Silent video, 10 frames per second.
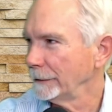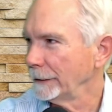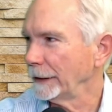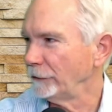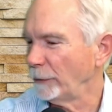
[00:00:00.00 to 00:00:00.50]

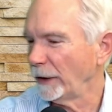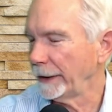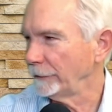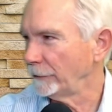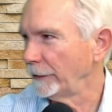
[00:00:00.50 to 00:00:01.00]
I guess you'd probably
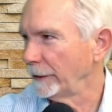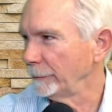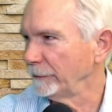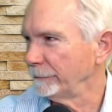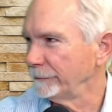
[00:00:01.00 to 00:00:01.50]
have to tear
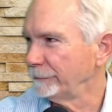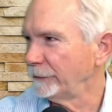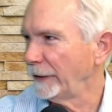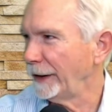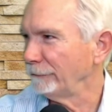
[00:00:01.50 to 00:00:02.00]
up some
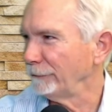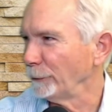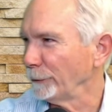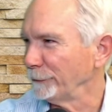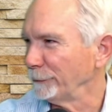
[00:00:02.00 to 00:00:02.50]
tile
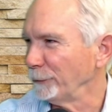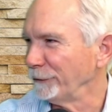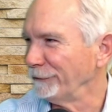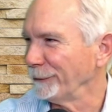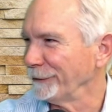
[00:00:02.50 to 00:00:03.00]
floors, some
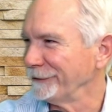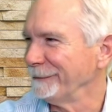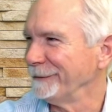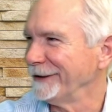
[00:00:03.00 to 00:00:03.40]
wood floors, something